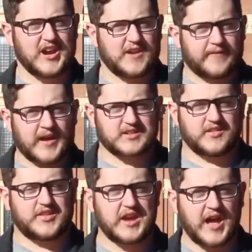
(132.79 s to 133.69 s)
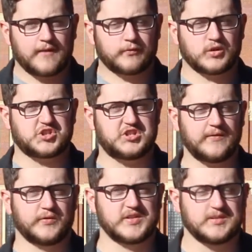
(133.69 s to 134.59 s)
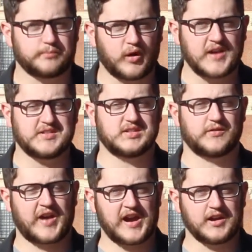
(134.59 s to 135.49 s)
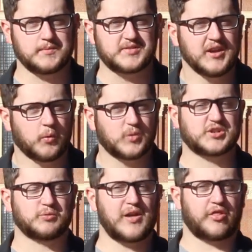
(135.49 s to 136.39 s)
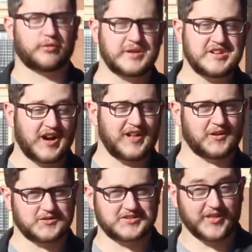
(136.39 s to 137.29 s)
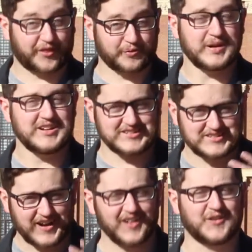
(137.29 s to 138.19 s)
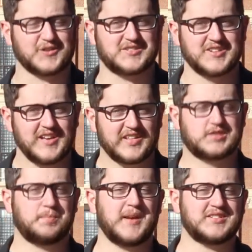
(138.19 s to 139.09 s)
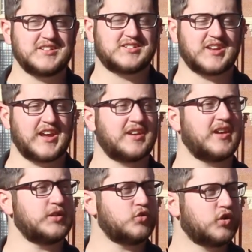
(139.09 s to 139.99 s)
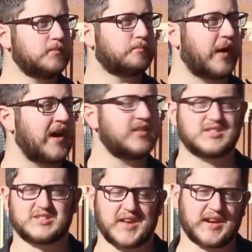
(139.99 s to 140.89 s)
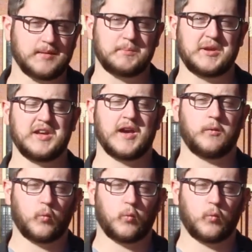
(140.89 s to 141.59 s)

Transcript: In fact, the average difference in prices of items was around $3. $3! That's basically saying you could buy the second me at